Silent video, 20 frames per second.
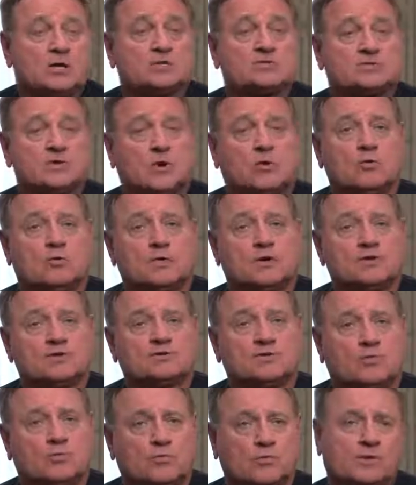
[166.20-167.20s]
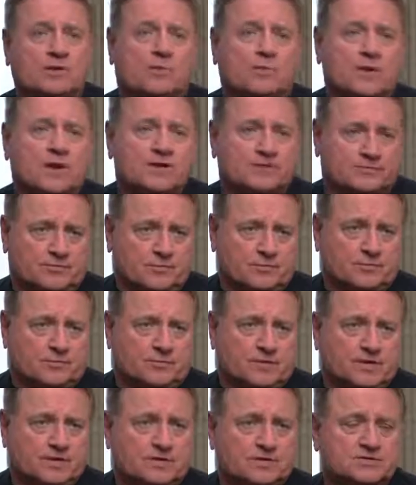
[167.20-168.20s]
So it's a real breakthrough,
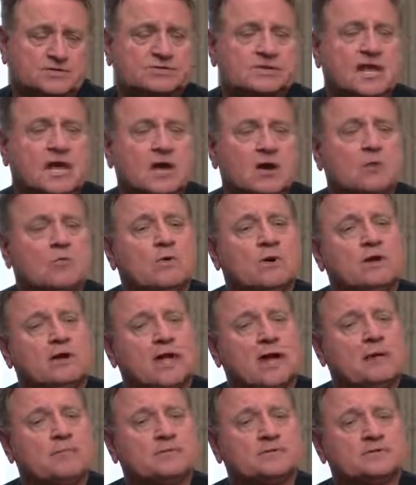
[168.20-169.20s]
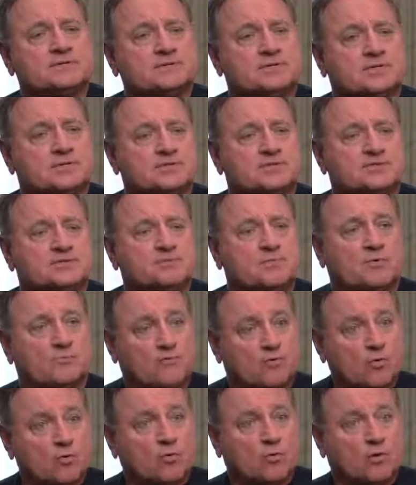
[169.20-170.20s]
because now what happens is,
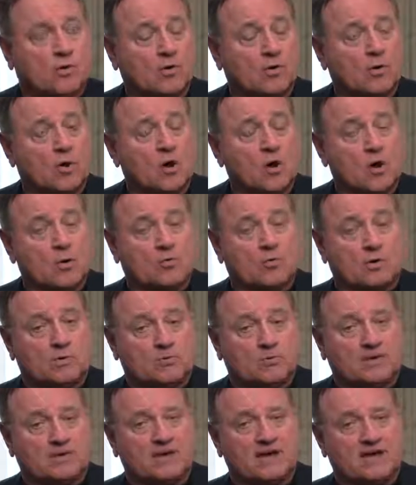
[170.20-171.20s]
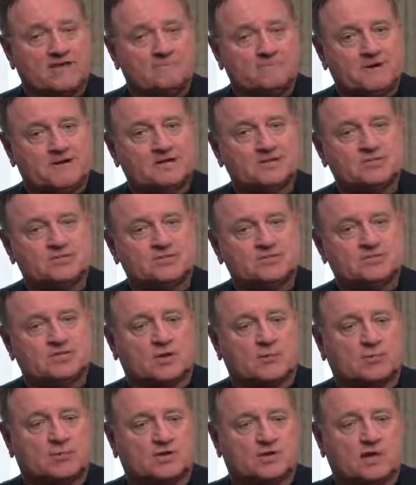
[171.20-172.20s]
before, when we'd have patients
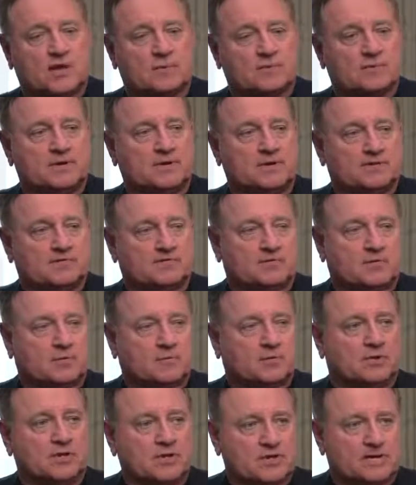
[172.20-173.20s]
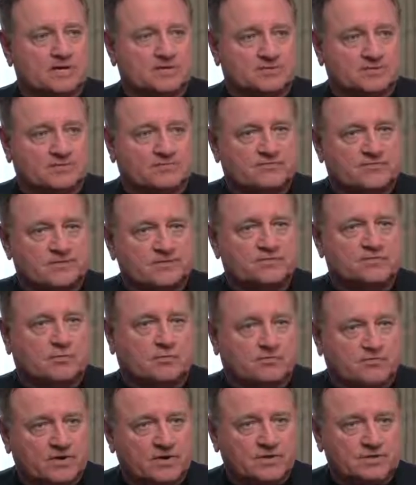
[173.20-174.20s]
that would come in of complaints of
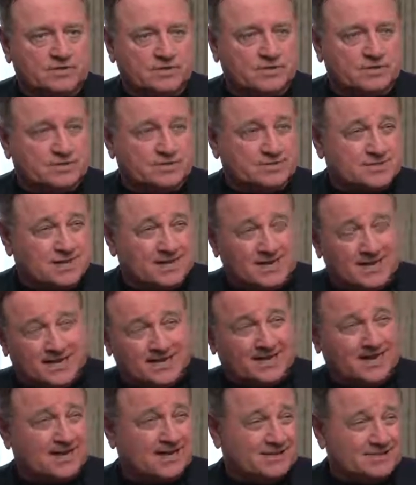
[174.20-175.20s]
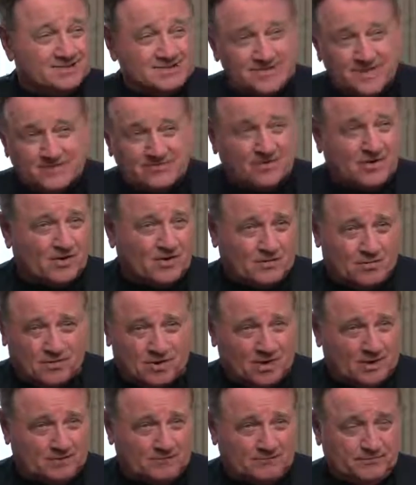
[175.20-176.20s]
visual function and saying, I can't see very
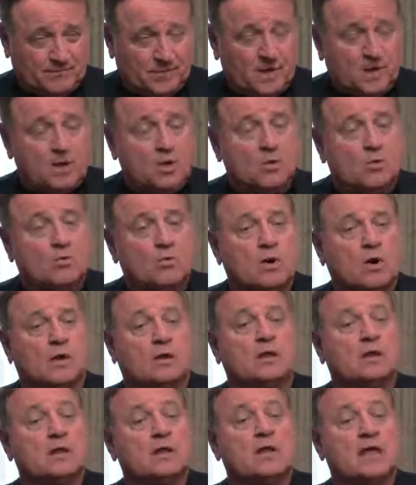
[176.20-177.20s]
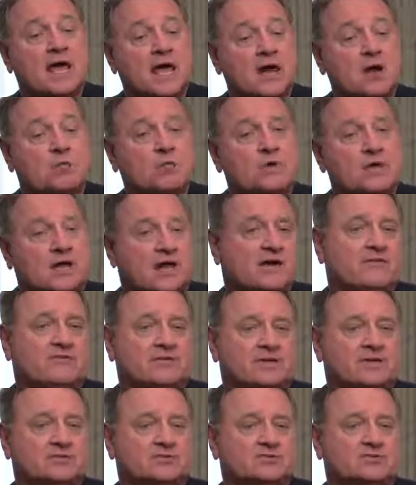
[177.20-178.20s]
well. Well, now we have
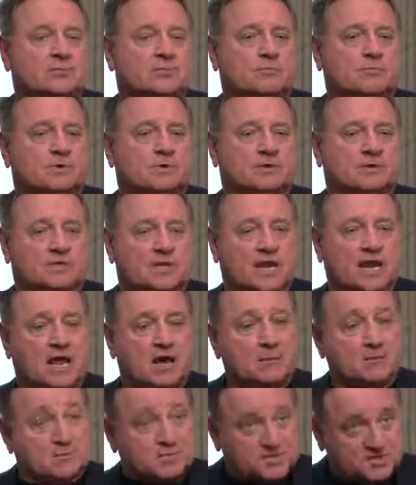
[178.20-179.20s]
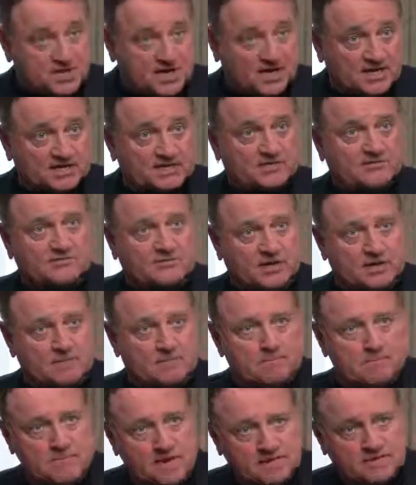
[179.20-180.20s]
an instrument that objectively
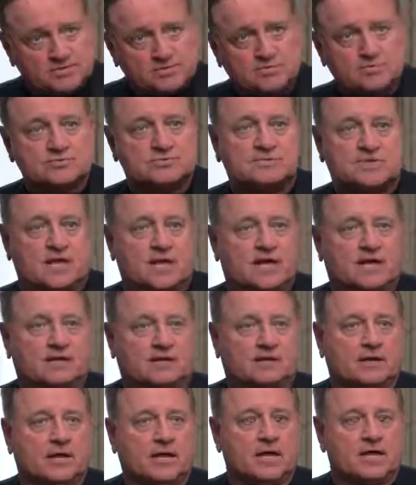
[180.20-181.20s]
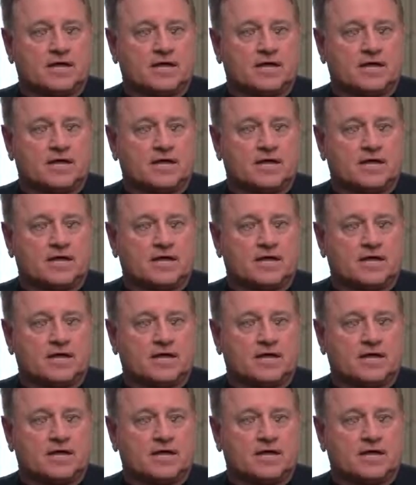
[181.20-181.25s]
measures that,